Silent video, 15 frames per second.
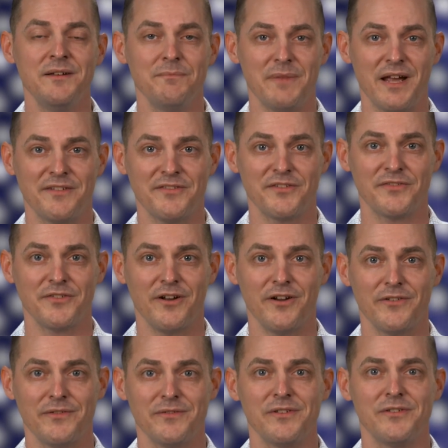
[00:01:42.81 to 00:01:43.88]
Master
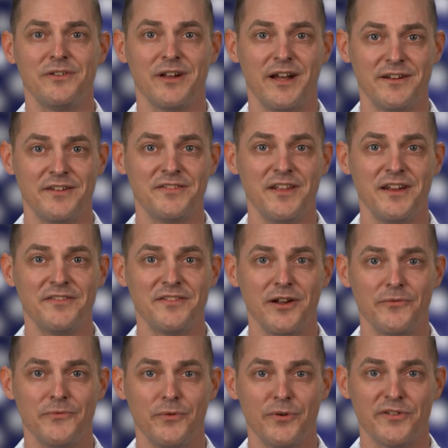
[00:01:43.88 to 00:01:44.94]
Sergeant, United States
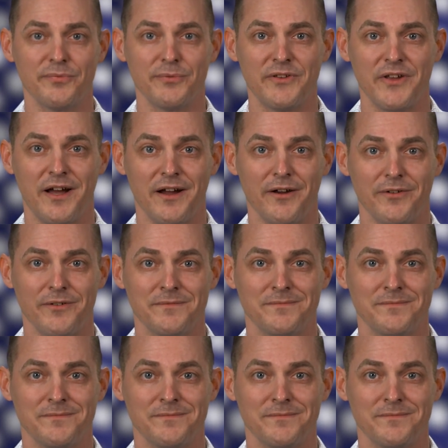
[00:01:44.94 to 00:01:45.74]
Air Force retired.